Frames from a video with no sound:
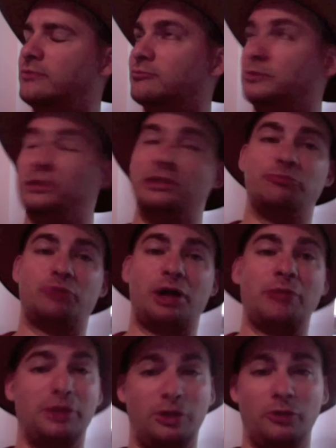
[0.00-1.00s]
really
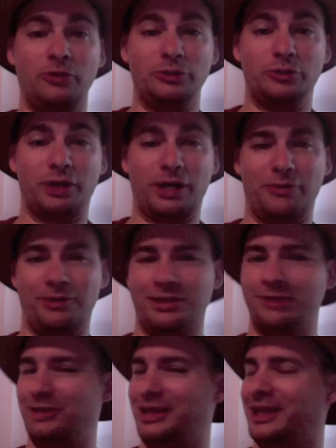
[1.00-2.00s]
probably the only drink I
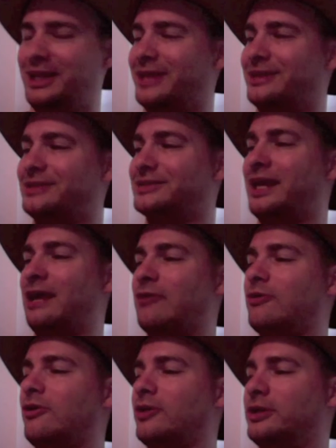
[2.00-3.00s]
really like that's got
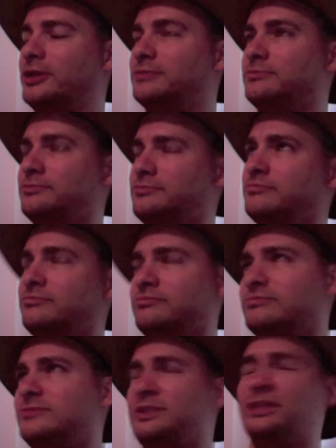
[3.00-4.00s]
alcohol in it,
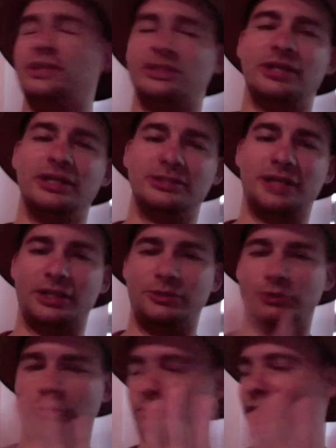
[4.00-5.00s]
well, that's not exactly
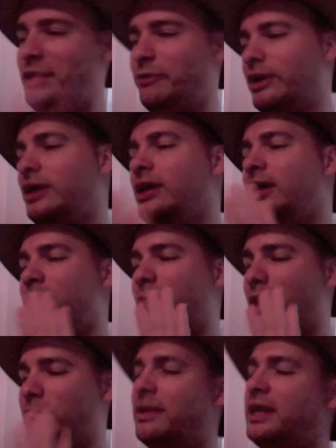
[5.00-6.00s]
true, but anyway,
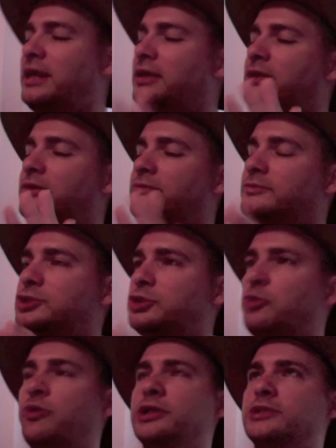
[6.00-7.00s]
my main
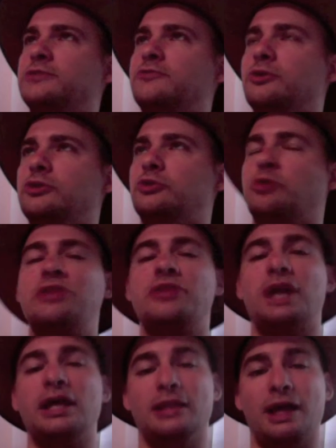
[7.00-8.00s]
choice for a drink that
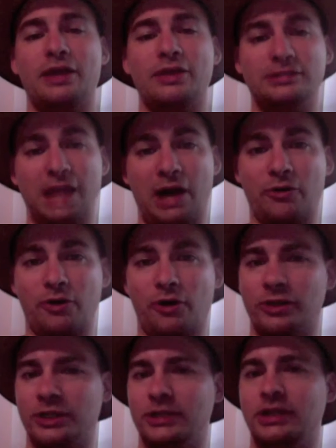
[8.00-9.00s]
I like that has
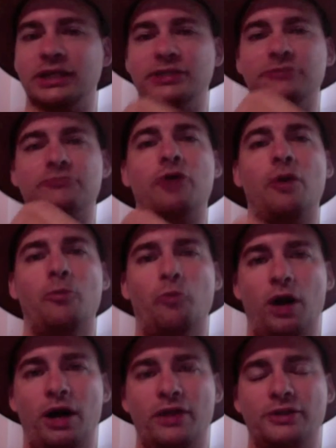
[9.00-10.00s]
alcohol in it is a
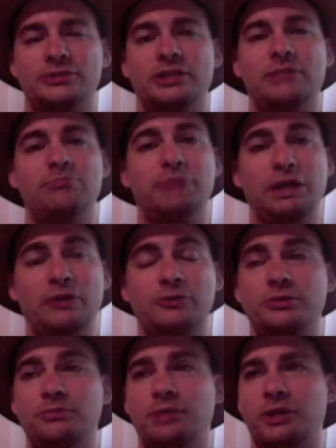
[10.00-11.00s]
Framboise. This is a
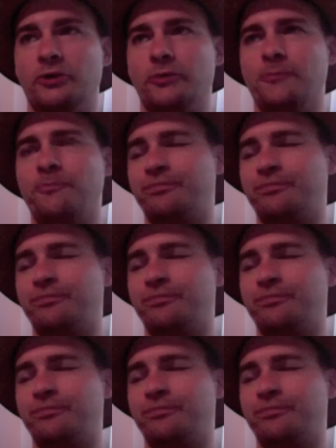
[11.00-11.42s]
Belgian beer,